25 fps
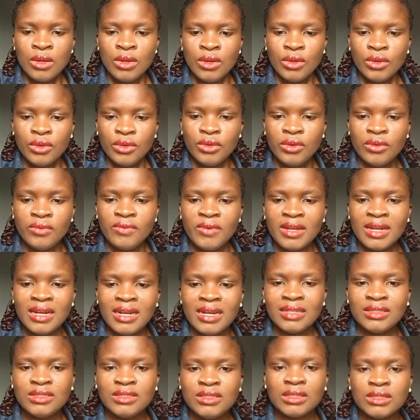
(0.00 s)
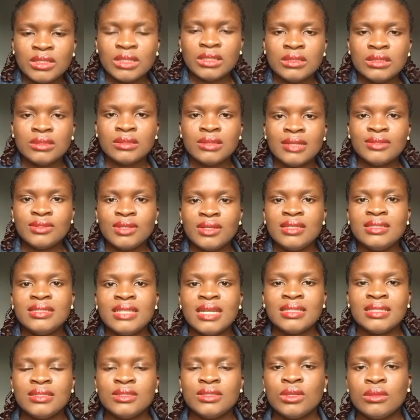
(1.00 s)
You find out that actually
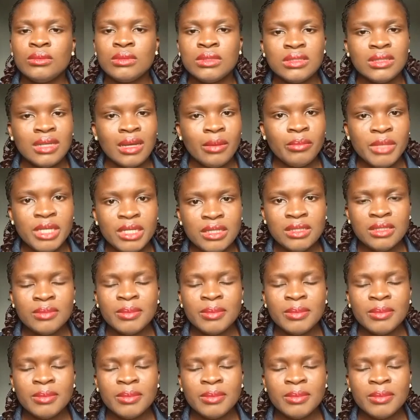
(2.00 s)
starting something amazing.